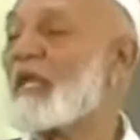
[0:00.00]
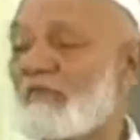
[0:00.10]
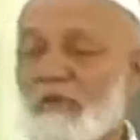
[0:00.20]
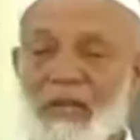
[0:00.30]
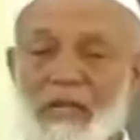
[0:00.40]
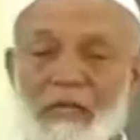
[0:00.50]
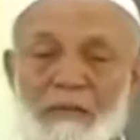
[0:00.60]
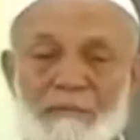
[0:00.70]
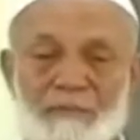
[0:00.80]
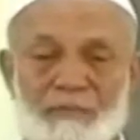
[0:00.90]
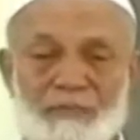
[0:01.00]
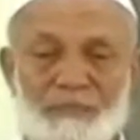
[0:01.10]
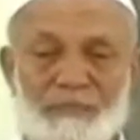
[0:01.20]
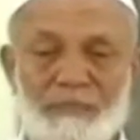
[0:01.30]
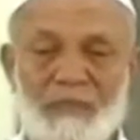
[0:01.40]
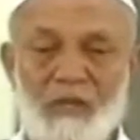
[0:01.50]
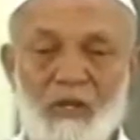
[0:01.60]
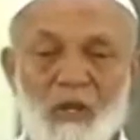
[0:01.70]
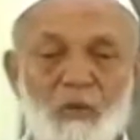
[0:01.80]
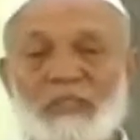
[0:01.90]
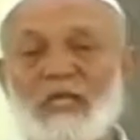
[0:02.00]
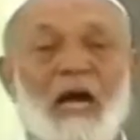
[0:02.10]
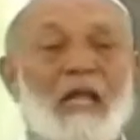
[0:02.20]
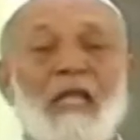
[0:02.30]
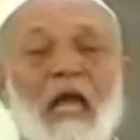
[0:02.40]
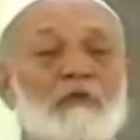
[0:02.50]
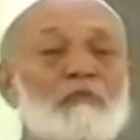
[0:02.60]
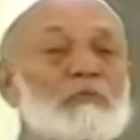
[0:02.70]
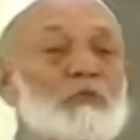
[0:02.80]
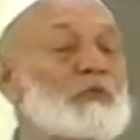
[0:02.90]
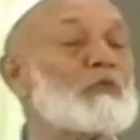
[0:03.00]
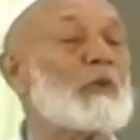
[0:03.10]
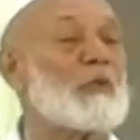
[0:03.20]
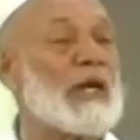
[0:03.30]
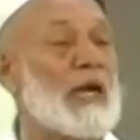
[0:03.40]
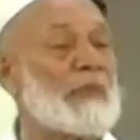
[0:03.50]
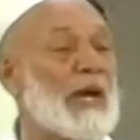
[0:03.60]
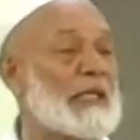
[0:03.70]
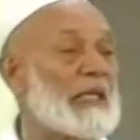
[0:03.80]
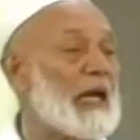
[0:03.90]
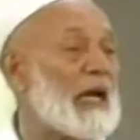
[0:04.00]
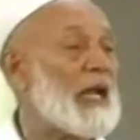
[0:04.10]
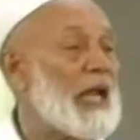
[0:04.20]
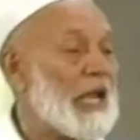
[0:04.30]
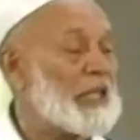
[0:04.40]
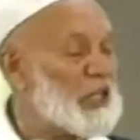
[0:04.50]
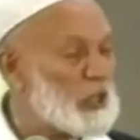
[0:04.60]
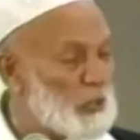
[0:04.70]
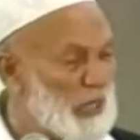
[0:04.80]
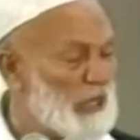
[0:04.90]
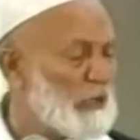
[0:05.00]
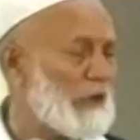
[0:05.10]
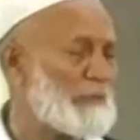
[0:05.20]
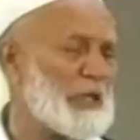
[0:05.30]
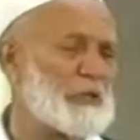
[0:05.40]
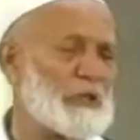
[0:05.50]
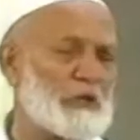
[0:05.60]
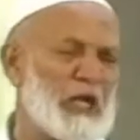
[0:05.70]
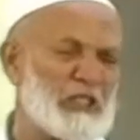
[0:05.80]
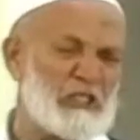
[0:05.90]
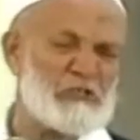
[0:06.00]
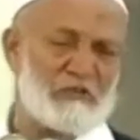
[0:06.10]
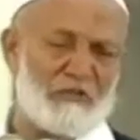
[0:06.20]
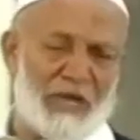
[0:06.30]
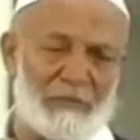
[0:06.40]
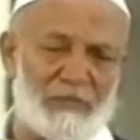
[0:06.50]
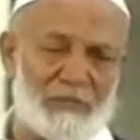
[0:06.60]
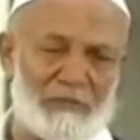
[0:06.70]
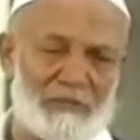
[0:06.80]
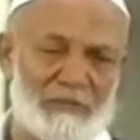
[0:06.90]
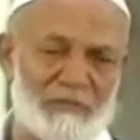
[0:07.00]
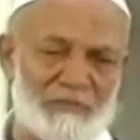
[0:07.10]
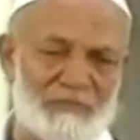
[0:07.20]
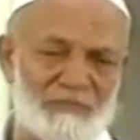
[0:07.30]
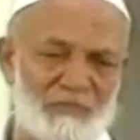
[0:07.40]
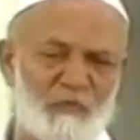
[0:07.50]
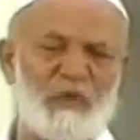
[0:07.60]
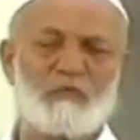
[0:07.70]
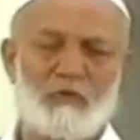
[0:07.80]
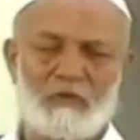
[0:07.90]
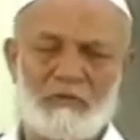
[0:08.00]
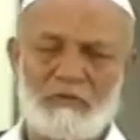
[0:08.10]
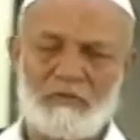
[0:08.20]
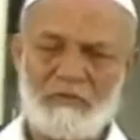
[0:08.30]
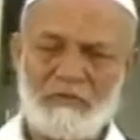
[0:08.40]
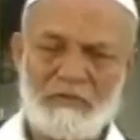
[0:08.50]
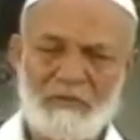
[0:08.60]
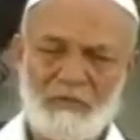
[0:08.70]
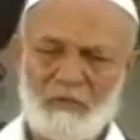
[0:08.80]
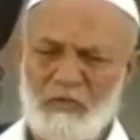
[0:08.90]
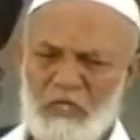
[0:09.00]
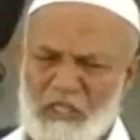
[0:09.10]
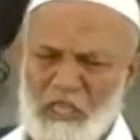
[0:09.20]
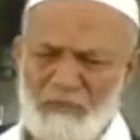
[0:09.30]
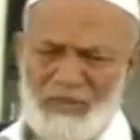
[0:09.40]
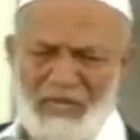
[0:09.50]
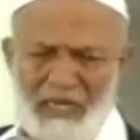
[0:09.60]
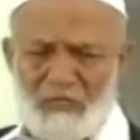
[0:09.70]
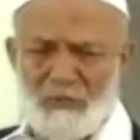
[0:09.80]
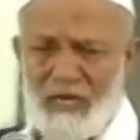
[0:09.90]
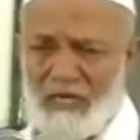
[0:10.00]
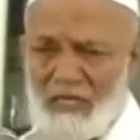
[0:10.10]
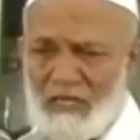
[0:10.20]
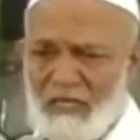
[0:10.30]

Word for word: a female. Wa ja'alnakum shu'uban wa qabaila. And it is we who have made you into nations and tribes. What for? To discriminate against one another?